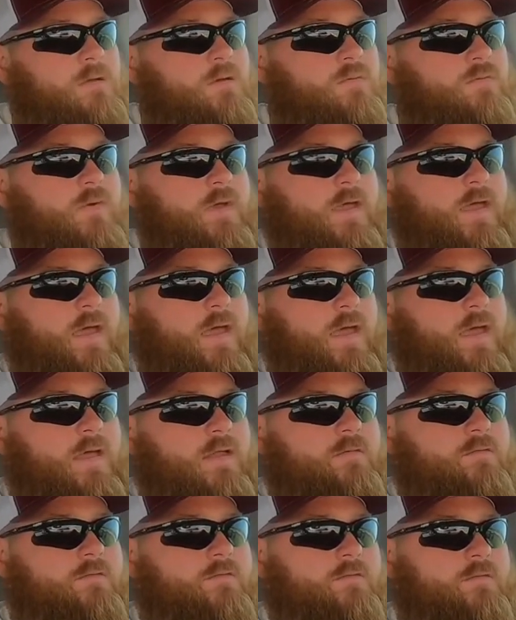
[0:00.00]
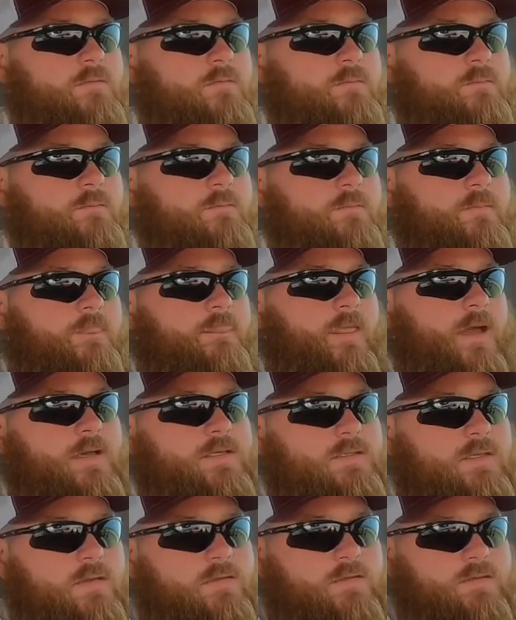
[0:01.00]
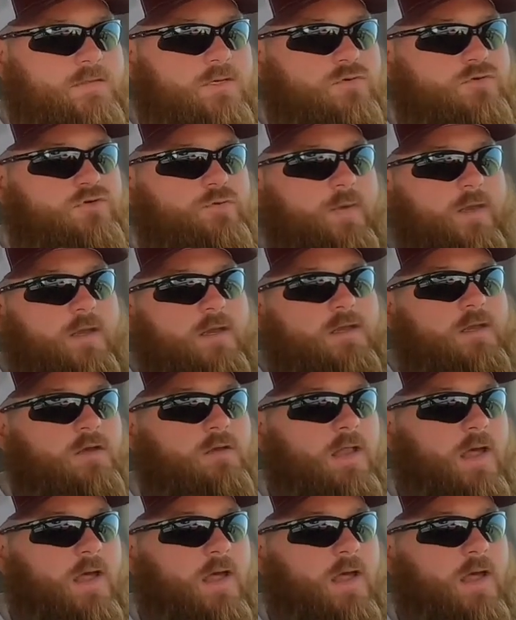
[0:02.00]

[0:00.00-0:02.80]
we had, like I said, the social media deal.